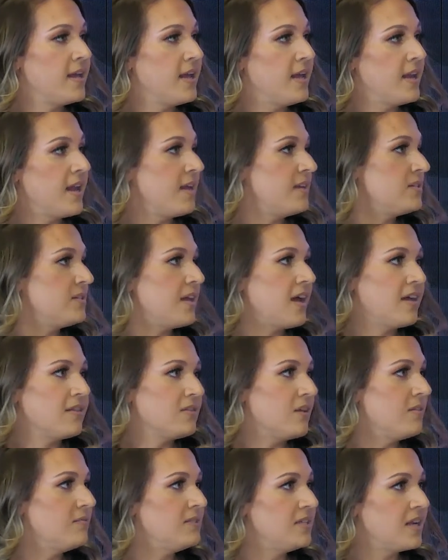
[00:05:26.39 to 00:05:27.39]
And I
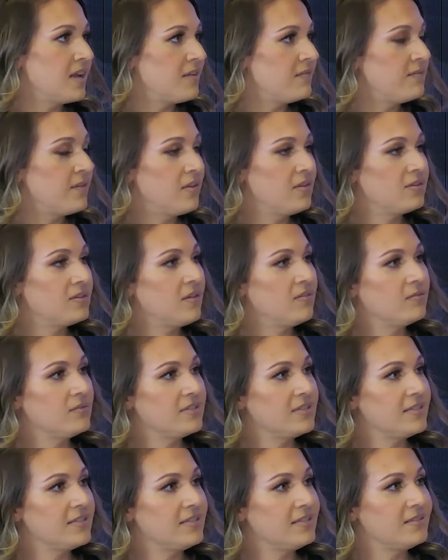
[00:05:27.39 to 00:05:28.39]
loved it. I fell in love
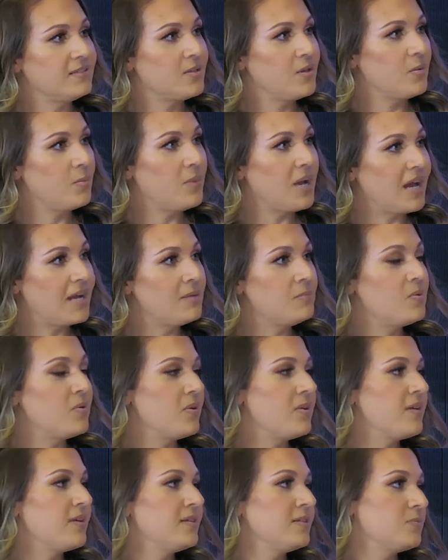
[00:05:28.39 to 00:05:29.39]
with it. So
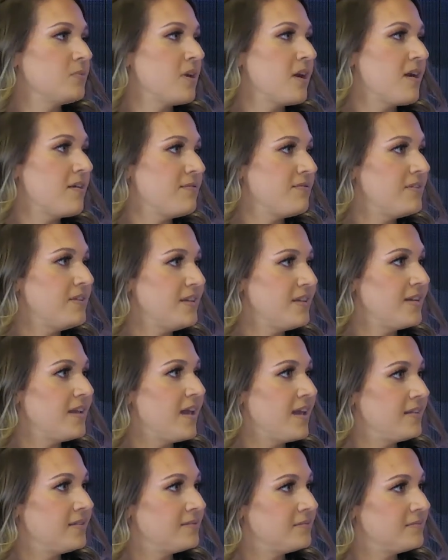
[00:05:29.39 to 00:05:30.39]
bodybuilding is where I fit in at.